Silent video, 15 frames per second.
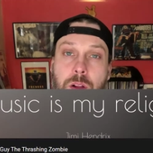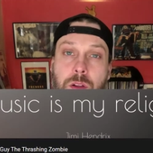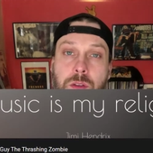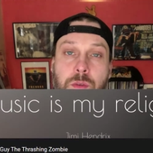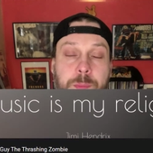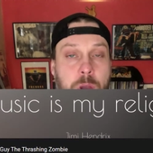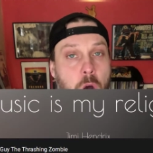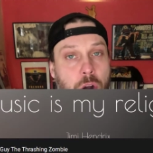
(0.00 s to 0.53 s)

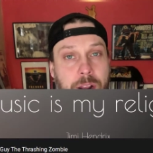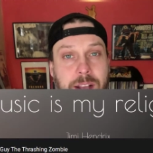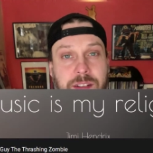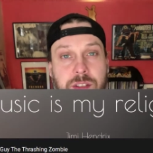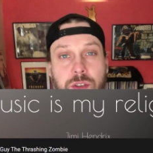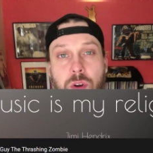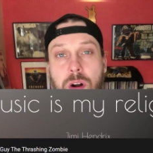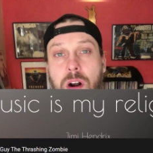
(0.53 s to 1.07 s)
To be
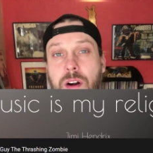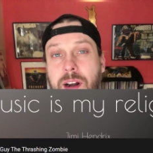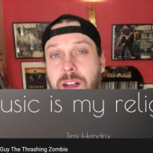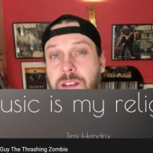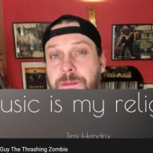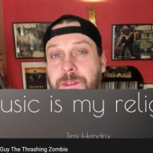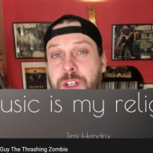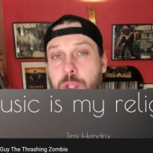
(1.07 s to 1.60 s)
honest, you are a
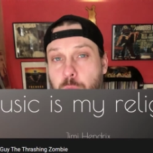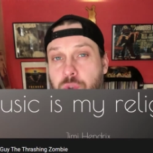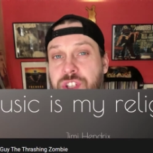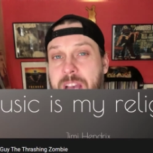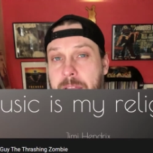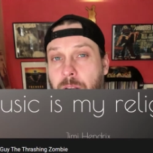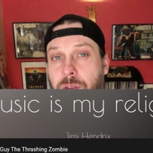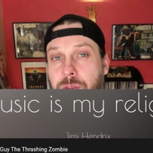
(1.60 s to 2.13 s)
relatively new
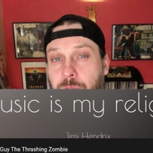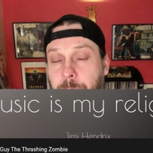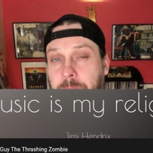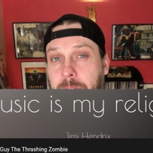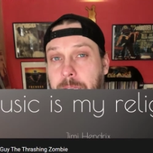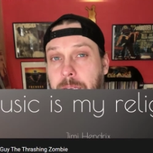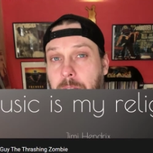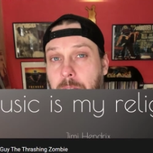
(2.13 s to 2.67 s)
channel to
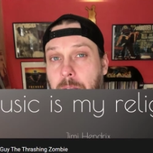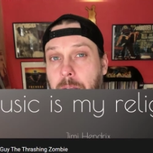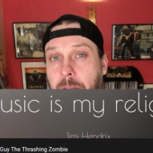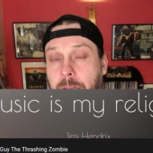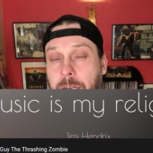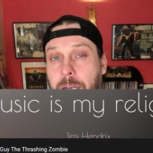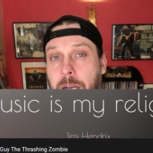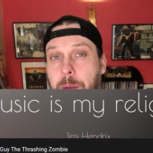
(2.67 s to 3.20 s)
me, uh,
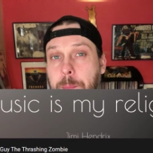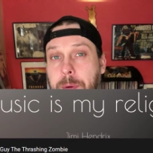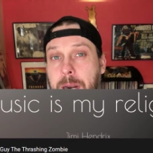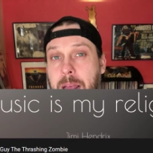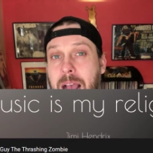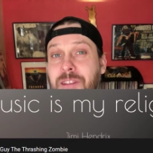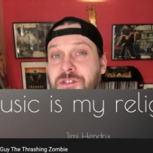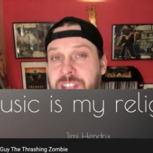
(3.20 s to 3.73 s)
but
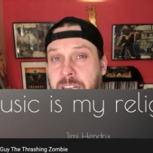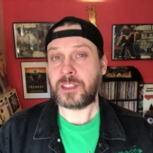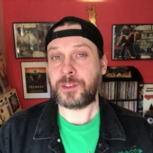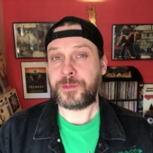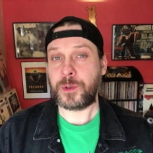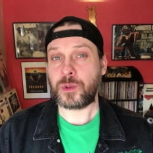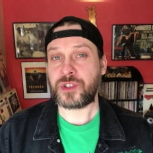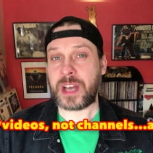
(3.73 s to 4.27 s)
I have checked a
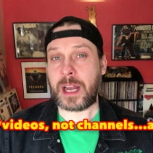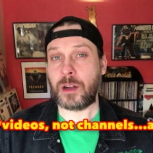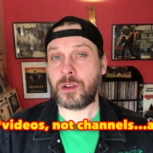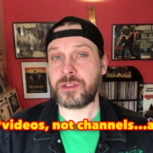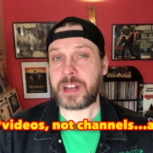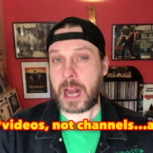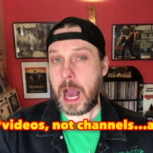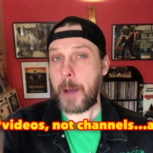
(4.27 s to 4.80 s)
few
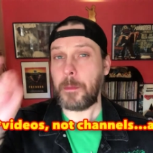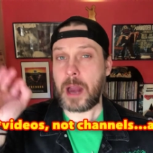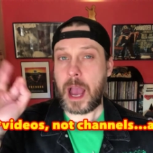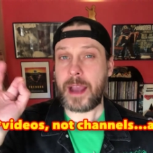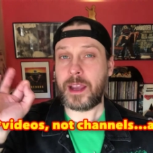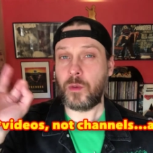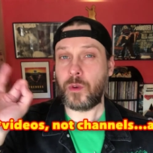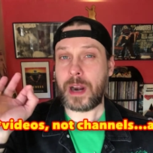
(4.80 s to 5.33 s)
channels and I'm
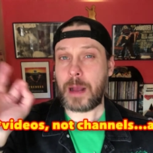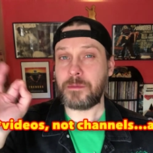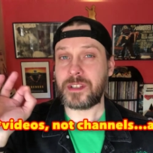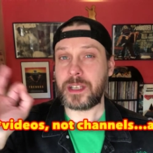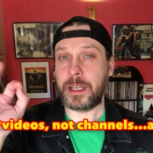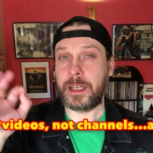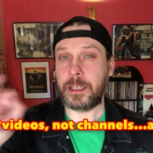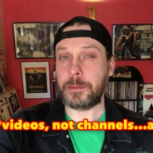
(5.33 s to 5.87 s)
liking what I'm
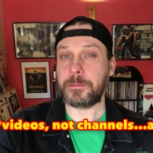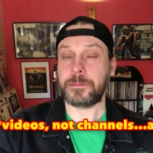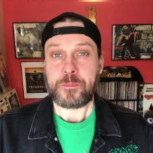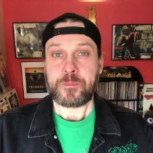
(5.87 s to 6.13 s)
seeing.